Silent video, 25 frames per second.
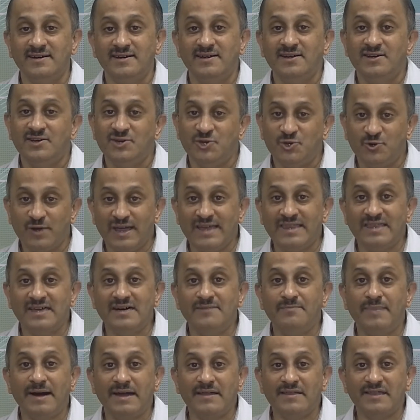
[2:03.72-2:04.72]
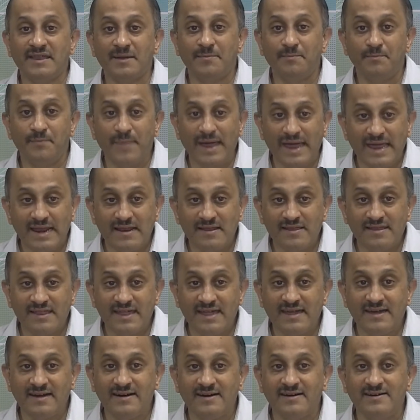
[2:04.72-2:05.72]
together by some male
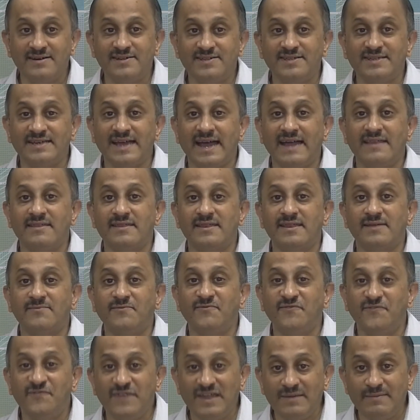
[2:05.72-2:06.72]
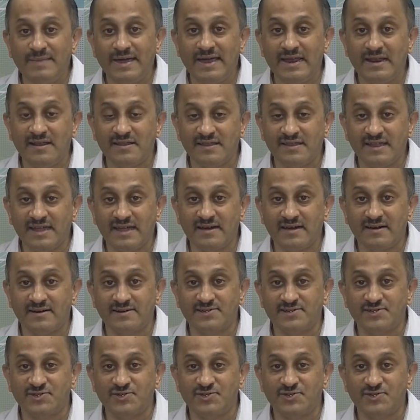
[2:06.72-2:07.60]
singers and some female singers.